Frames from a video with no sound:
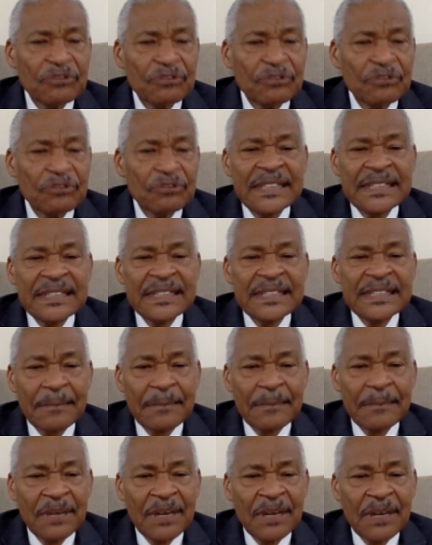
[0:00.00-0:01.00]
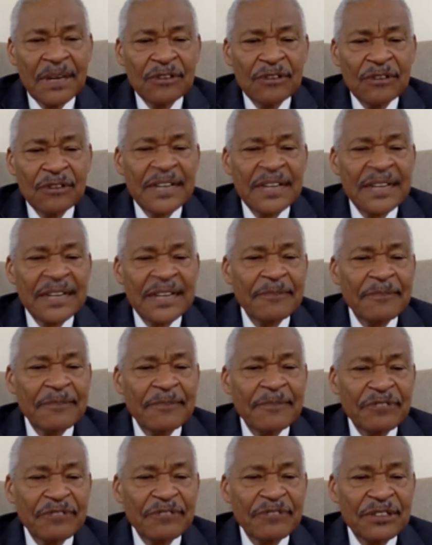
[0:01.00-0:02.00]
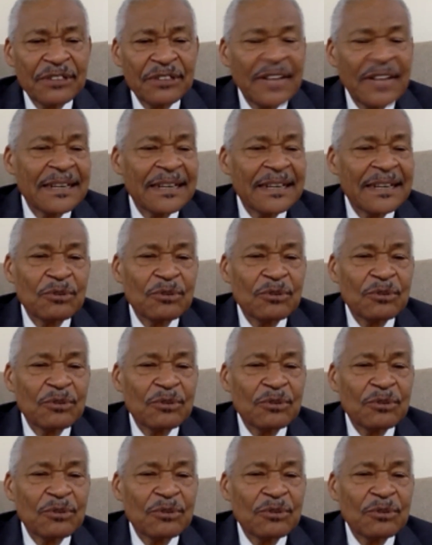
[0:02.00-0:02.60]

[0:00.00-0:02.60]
them, to set them free, to let them go,